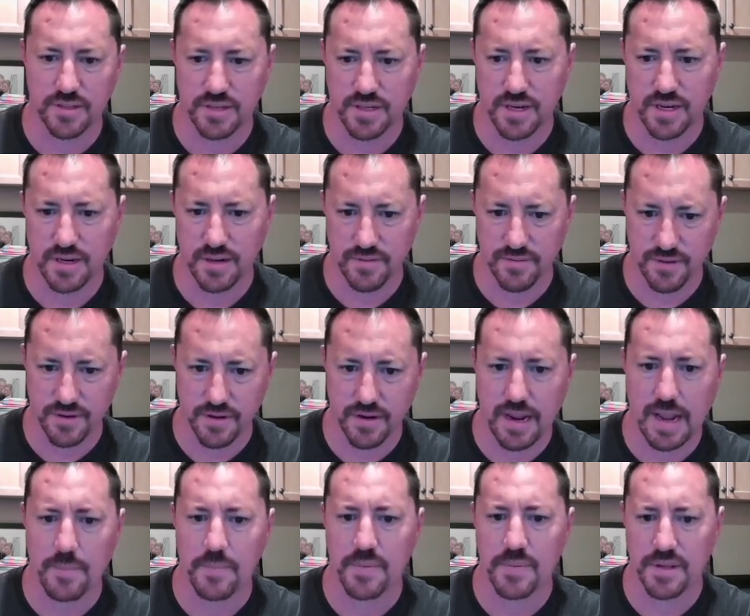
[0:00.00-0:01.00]
kind of that are
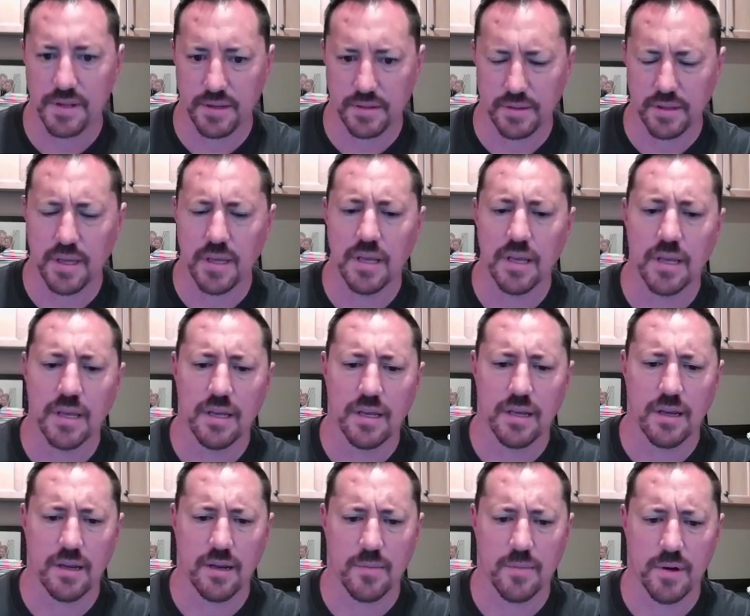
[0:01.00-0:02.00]
happening.
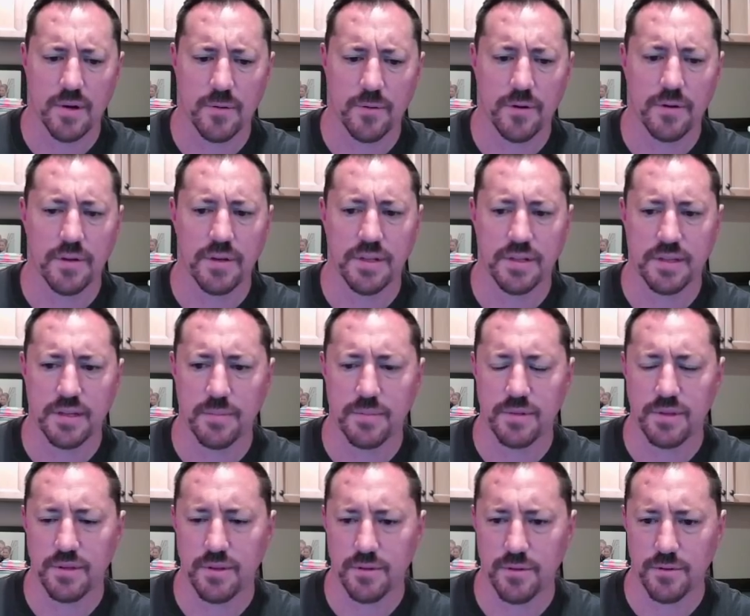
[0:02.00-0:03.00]
But really it's up
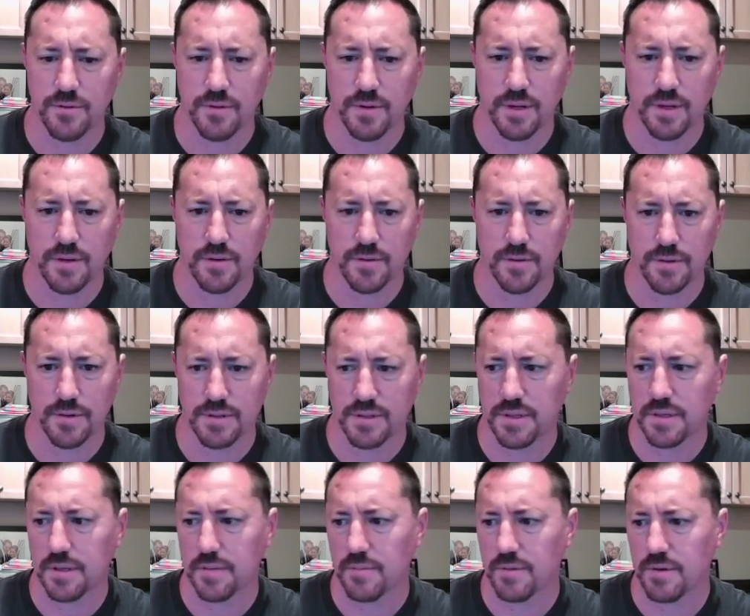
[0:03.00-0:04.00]
to you and your
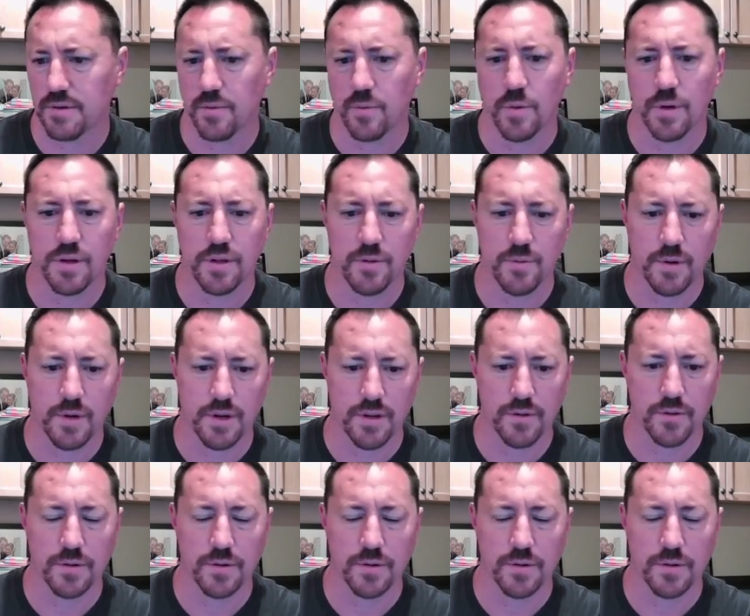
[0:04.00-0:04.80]
team. What do you want your